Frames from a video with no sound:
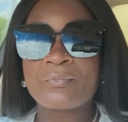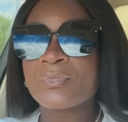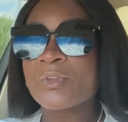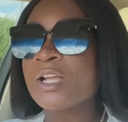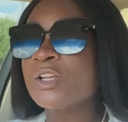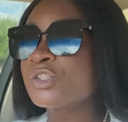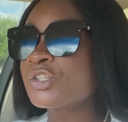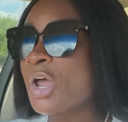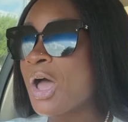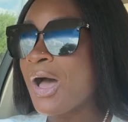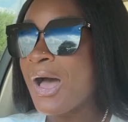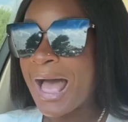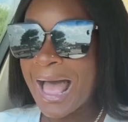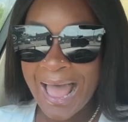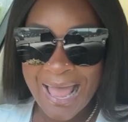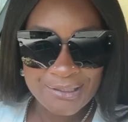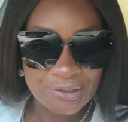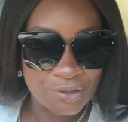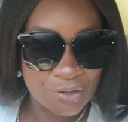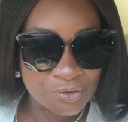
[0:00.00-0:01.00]
Cause y'all,
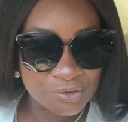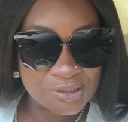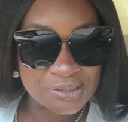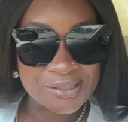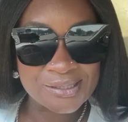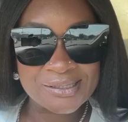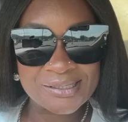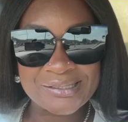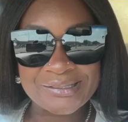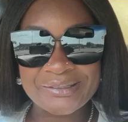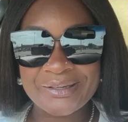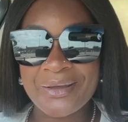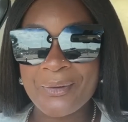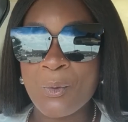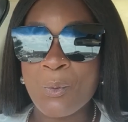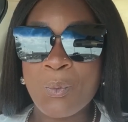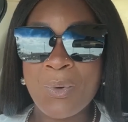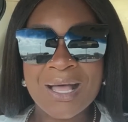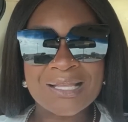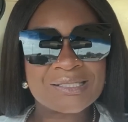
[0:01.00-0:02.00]
I used to,
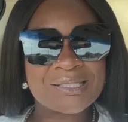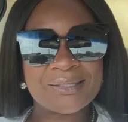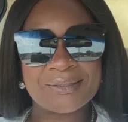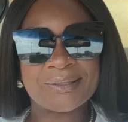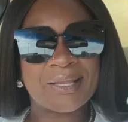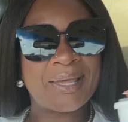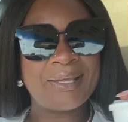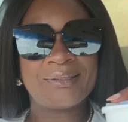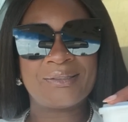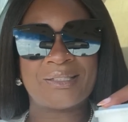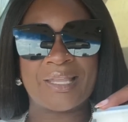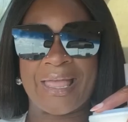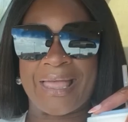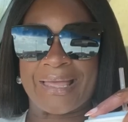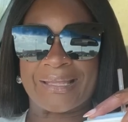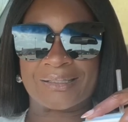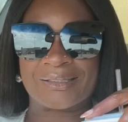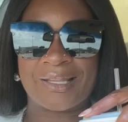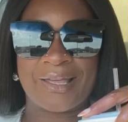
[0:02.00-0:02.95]
wasn't like that.